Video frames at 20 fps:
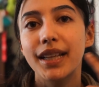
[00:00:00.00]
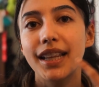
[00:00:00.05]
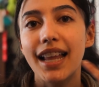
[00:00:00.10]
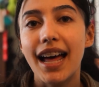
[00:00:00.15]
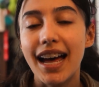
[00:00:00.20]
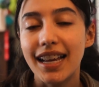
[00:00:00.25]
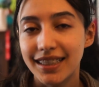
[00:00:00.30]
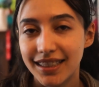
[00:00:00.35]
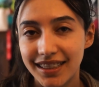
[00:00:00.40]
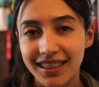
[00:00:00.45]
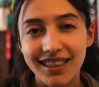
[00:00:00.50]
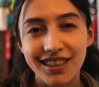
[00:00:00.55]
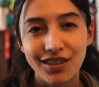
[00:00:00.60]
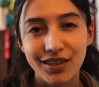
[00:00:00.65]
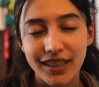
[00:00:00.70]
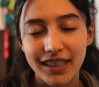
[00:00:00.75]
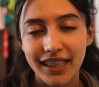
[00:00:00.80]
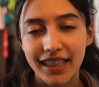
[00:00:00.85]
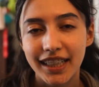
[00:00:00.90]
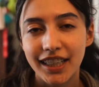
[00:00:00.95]
plastic
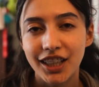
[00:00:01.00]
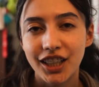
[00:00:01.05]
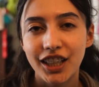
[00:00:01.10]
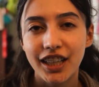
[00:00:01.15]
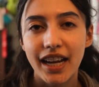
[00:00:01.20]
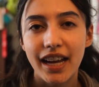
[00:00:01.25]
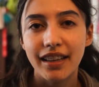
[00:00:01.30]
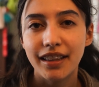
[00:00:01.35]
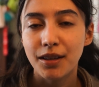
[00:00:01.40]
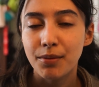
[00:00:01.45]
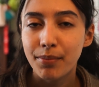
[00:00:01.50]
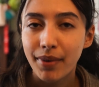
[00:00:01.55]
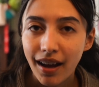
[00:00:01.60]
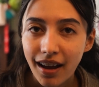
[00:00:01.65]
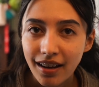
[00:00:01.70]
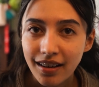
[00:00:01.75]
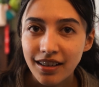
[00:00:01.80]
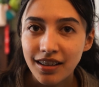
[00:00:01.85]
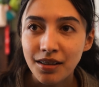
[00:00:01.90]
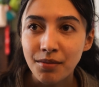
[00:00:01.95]
retainer at the
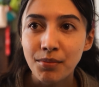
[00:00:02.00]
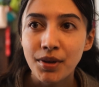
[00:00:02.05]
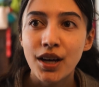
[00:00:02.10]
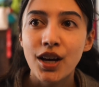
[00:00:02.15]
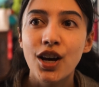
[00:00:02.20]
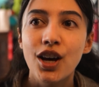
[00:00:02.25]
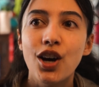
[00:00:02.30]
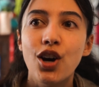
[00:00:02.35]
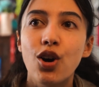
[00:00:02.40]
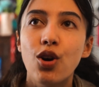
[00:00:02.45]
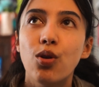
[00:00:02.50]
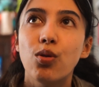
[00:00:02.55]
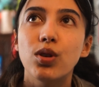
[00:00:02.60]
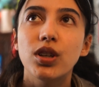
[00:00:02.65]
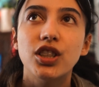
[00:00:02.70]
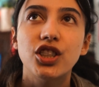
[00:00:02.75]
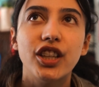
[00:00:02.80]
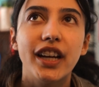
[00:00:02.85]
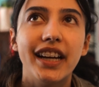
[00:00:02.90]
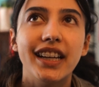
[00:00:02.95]
bottom,
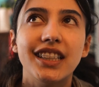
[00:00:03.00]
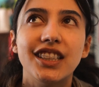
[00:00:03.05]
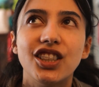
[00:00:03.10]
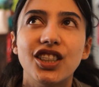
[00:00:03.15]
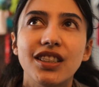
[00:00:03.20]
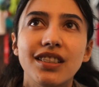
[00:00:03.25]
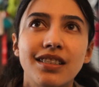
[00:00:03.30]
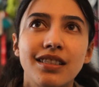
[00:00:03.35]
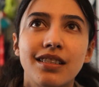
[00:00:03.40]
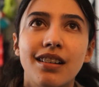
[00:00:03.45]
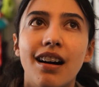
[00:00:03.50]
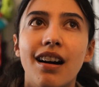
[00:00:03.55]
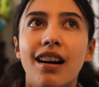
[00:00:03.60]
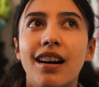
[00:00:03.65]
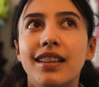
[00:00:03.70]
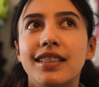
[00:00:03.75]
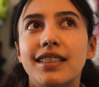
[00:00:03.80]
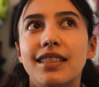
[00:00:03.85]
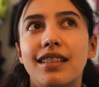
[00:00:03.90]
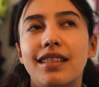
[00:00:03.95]
which I just
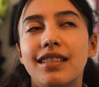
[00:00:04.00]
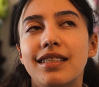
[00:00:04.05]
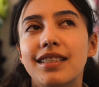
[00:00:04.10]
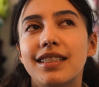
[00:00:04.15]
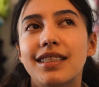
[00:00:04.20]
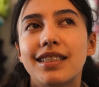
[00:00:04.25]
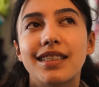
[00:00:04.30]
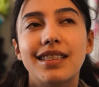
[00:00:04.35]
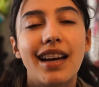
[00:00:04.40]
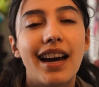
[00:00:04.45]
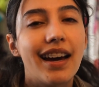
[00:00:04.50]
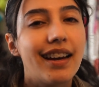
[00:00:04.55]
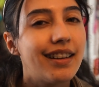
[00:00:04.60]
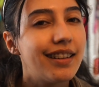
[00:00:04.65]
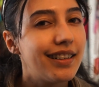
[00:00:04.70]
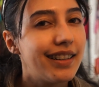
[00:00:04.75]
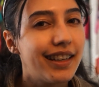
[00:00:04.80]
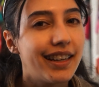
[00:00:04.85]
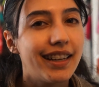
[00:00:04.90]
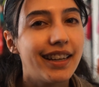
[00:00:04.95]
got on
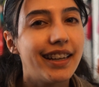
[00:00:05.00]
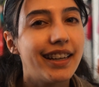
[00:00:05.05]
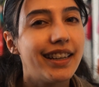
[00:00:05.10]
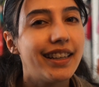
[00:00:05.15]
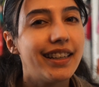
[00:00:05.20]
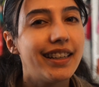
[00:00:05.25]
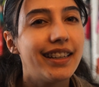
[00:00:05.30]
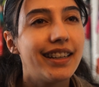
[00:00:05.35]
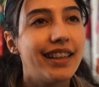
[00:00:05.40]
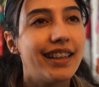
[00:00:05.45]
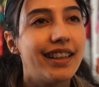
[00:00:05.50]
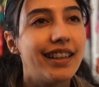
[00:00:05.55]
Saturday.